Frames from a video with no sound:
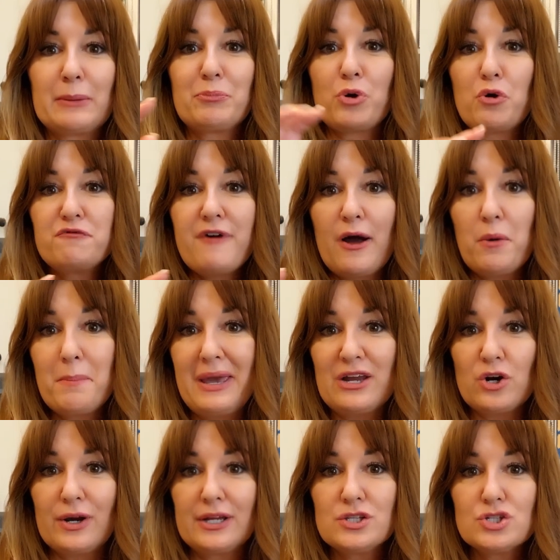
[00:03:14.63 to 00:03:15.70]
profile
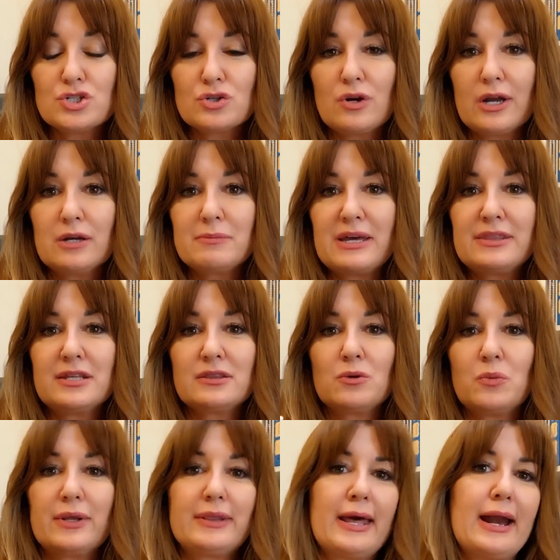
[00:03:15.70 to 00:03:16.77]
maker Instagram. I think the
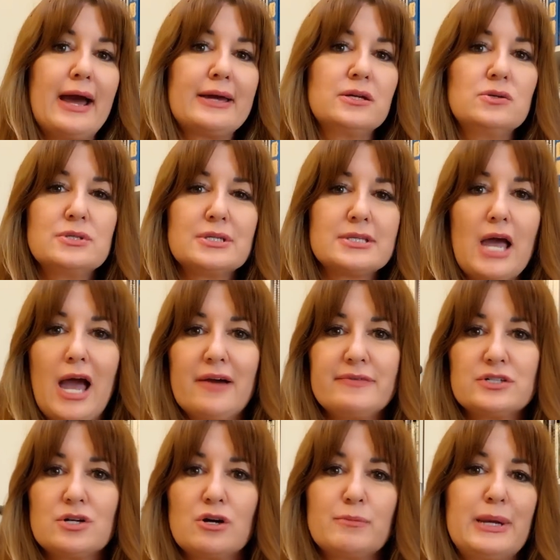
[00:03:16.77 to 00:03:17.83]
one that I use is
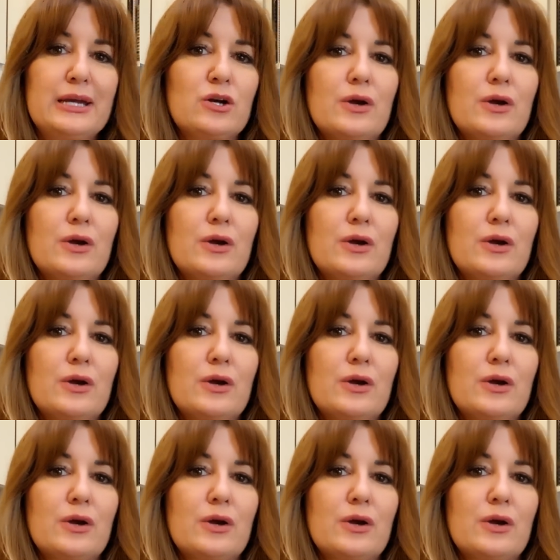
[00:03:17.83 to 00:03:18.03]
Avatar Maker.